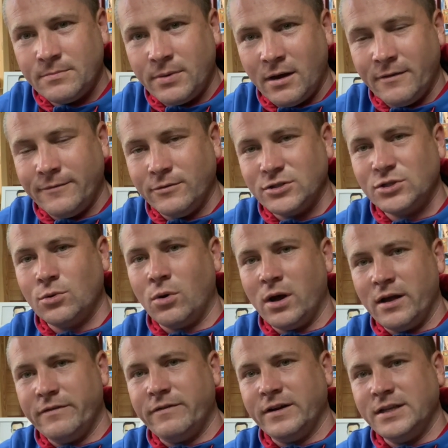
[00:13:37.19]
but I thought it was quite a
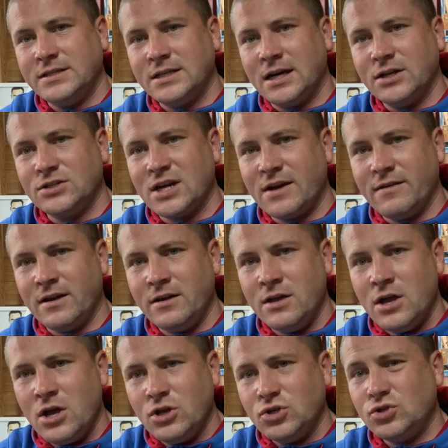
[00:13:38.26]
funny touch having
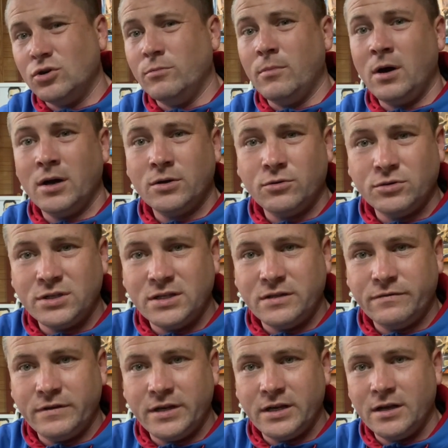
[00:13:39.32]
Shawn Michaels
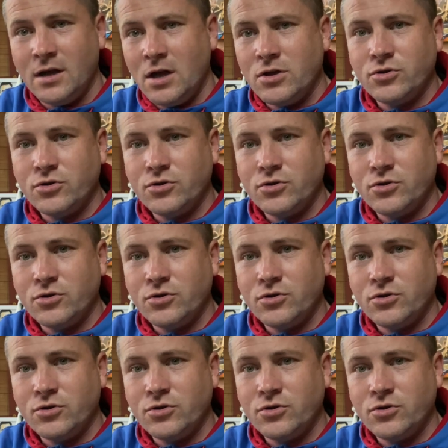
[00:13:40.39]
interfere,